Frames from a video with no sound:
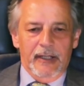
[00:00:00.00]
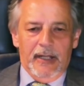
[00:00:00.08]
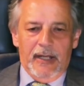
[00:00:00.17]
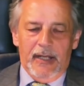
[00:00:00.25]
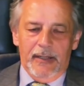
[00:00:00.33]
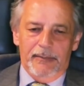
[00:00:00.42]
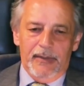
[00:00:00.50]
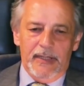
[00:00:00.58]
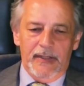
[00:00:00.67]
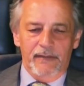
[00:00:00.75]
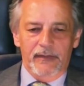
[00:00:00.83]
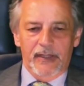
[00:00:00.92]
I
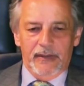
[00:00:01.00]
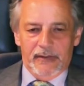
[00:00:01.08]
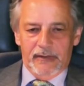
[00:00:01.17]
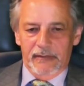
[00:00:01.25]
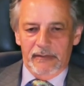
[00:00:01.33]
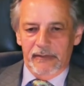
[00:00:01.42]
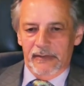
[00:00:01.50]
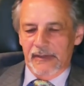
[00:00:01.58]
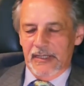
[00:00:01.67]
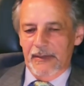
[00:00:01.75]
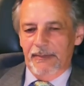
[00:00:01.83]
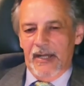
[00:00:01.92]
believe that
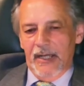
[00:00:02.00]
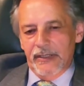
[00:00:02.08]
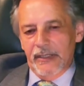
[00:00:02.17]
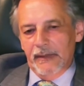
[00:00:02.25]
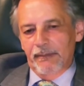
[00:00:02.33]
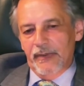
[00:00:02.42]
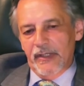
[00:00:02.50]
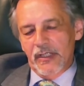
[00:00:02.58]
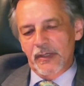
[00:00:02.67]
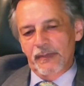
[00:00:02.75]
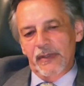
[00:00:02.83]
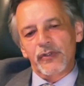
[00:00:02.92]
sleep hygiene
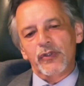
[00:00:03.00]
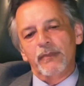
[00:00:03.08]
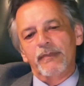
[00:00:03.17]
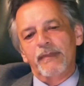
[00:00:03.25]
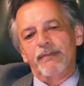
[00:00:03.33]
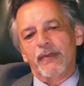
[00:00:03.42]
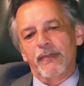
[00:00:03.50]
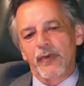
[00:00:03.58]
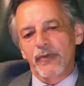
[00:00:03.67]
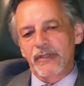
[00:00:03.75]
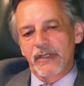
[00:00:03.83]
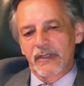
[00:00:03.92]
principles should be
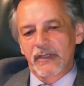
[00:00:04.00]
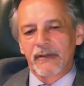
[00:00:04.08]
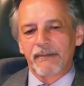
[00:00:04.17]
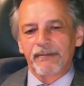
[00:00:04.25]
promoted